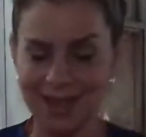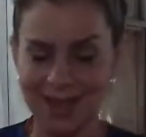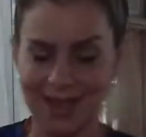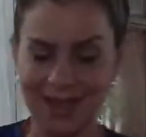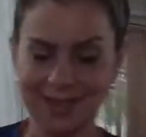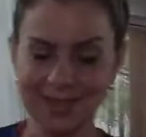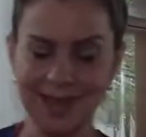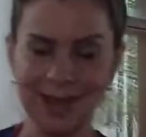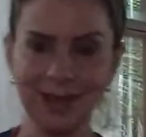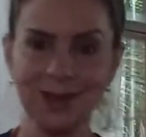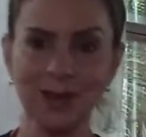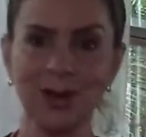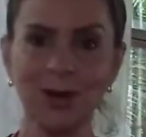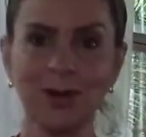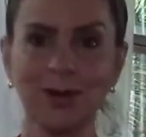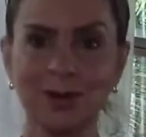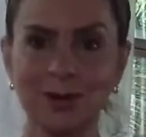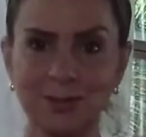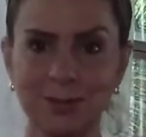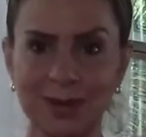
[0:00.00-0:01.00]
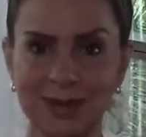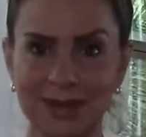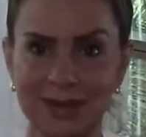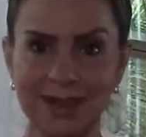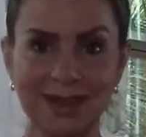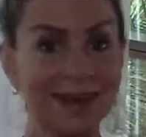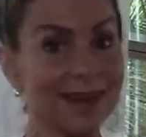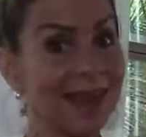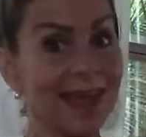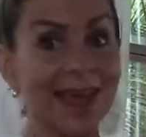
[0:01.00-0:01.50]
And that go could mean
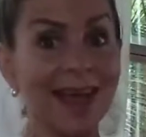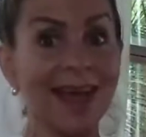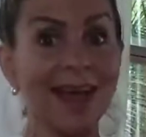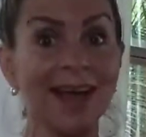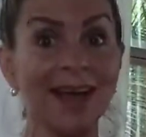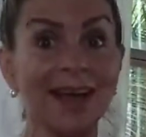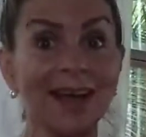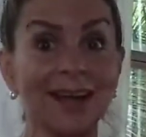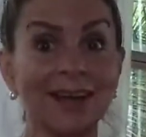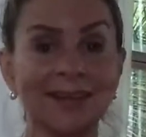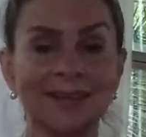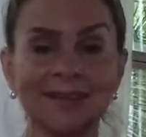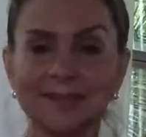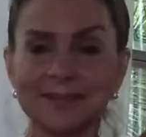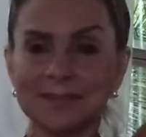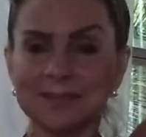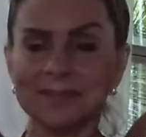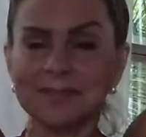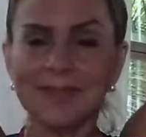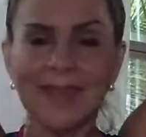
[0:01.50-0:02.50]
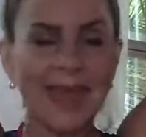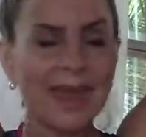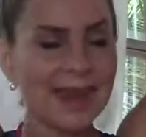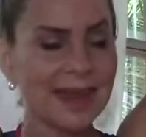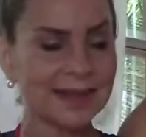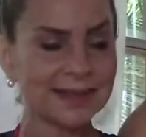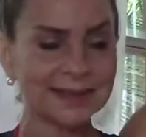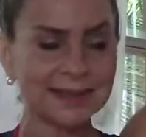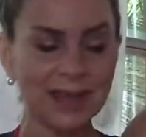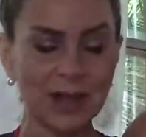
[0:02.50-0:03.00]
inhale and
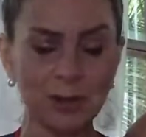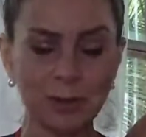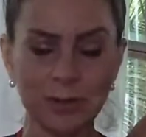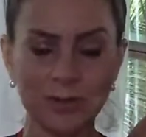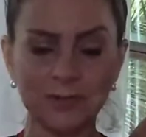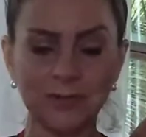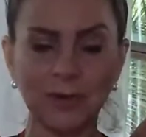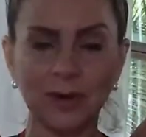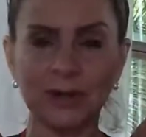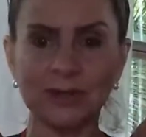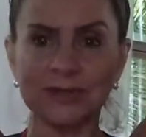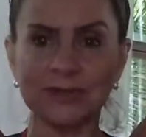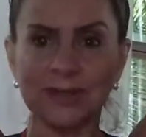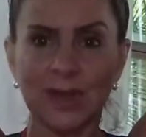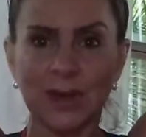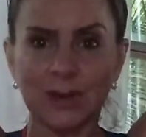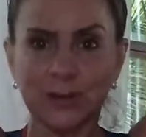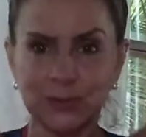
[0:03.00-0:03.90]
exhale with force